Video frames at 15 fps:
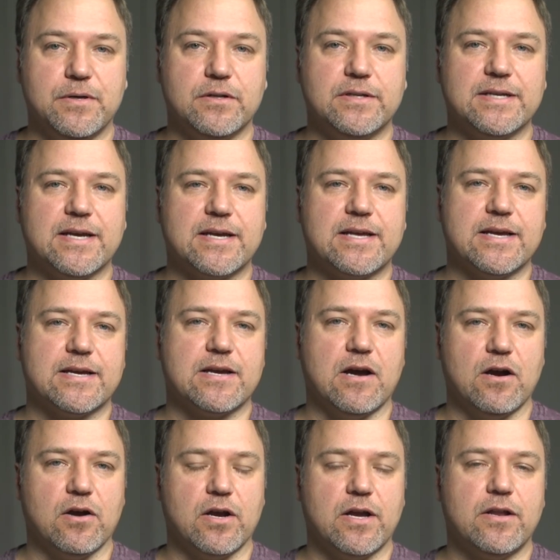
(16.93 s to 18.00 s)
building a kit
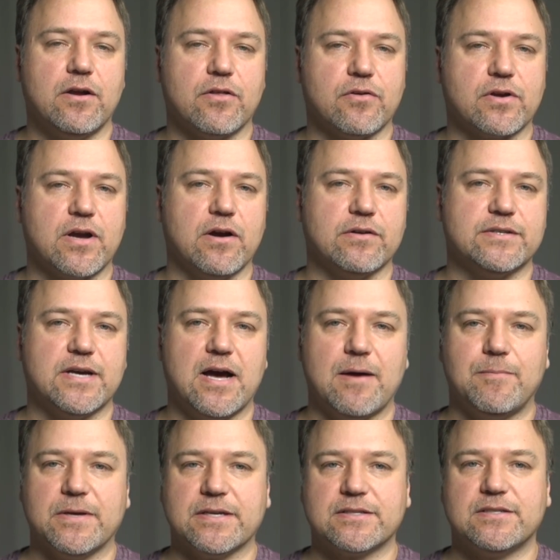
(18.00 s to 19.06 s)
car and other car
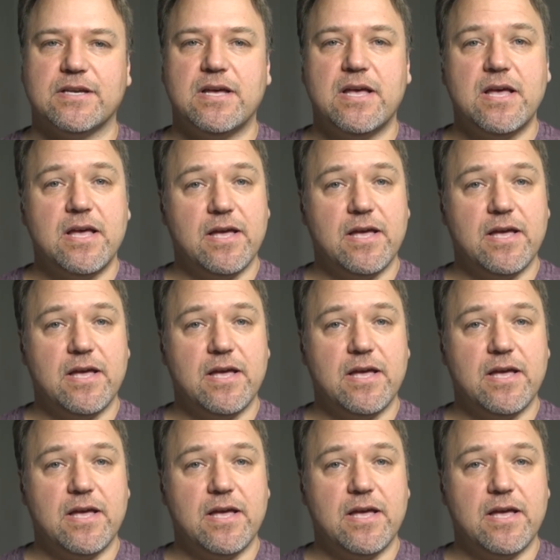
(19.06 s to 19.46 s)
topics.